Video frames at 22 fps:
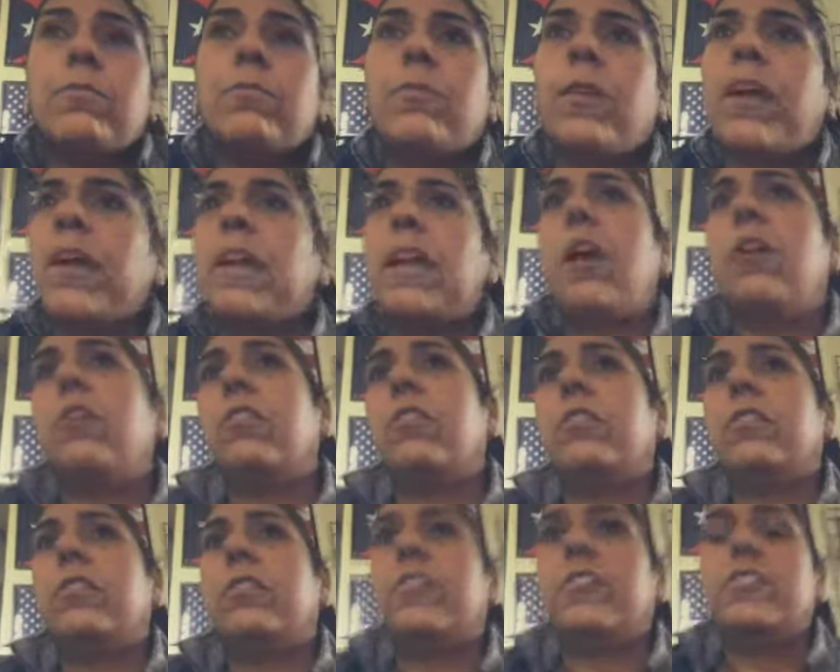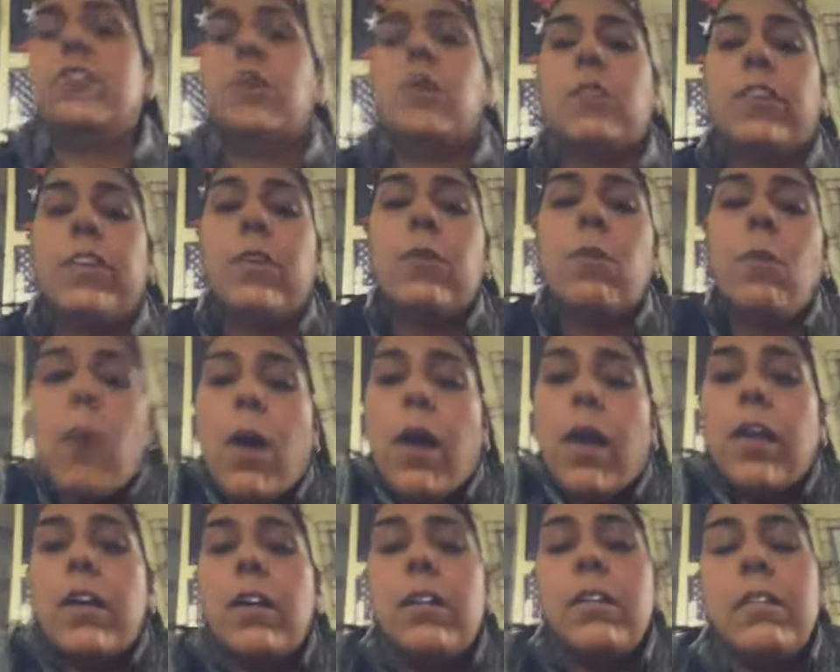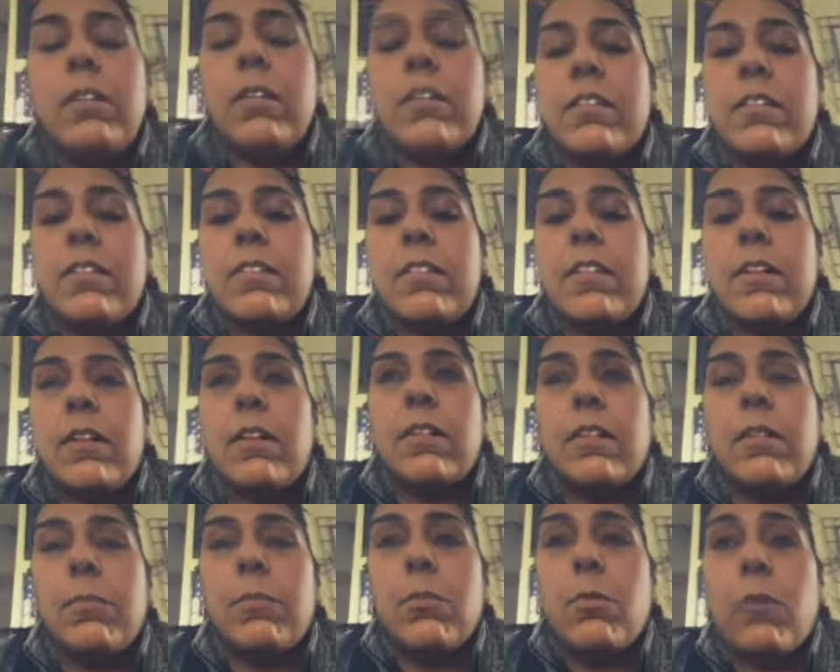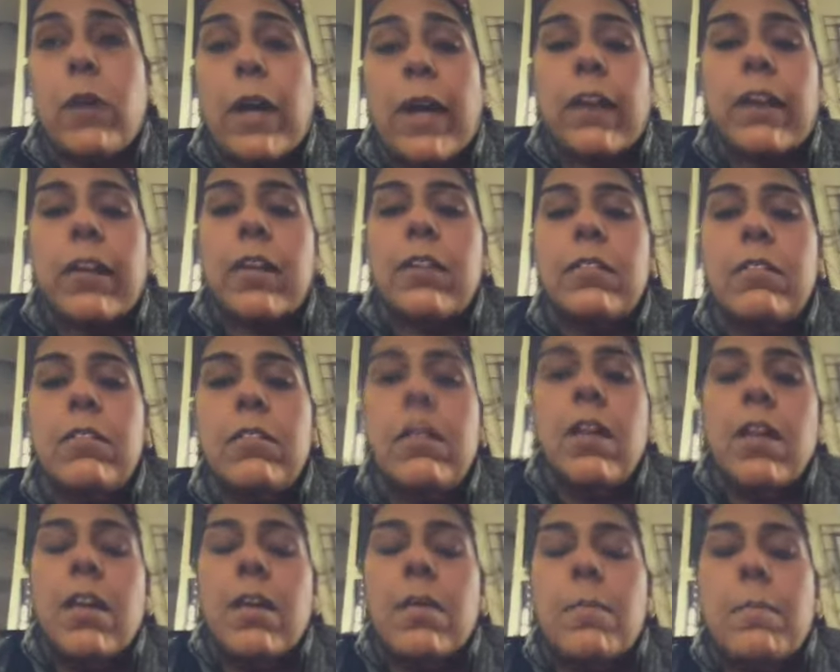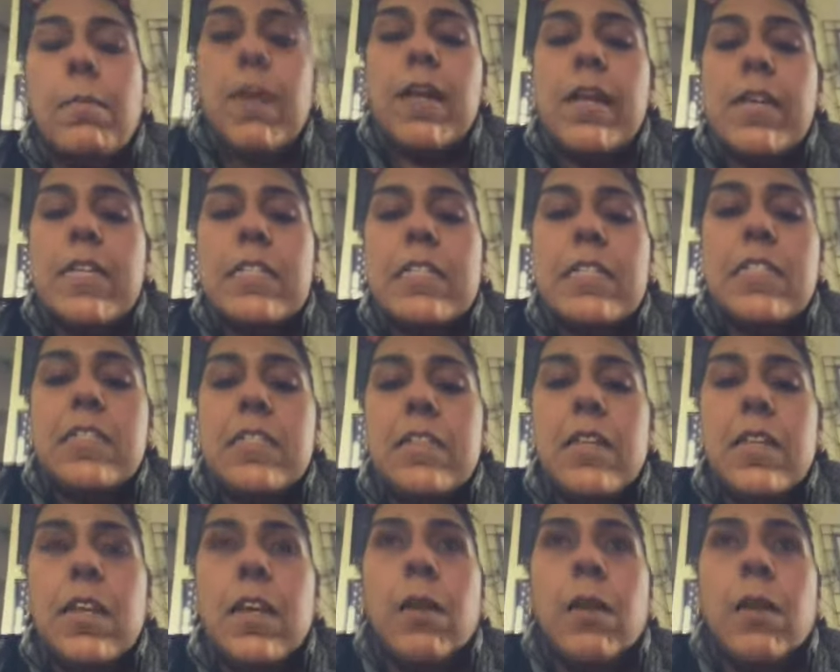Right now, there is only one, is the Buchanan base.